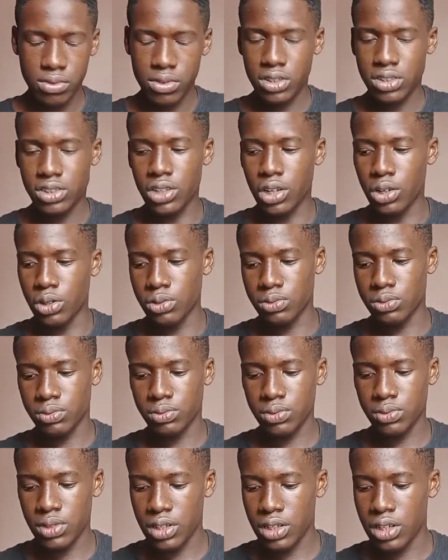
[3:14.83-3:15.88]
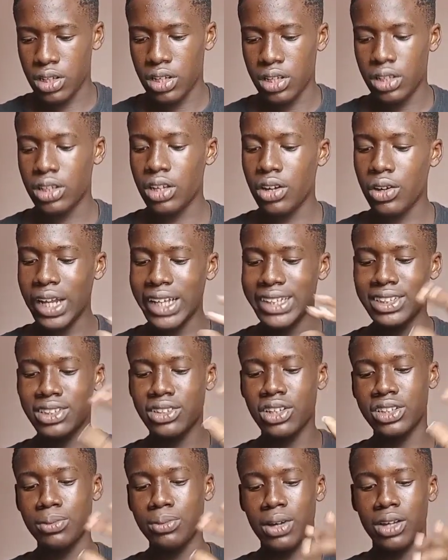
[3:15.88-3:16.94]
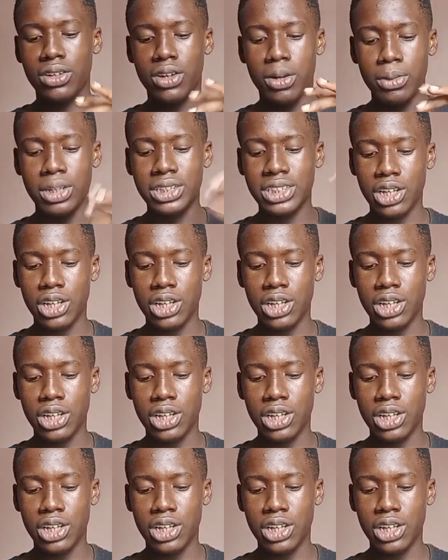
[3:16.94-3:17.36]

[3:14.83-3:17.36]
So now let's discuss about the comments.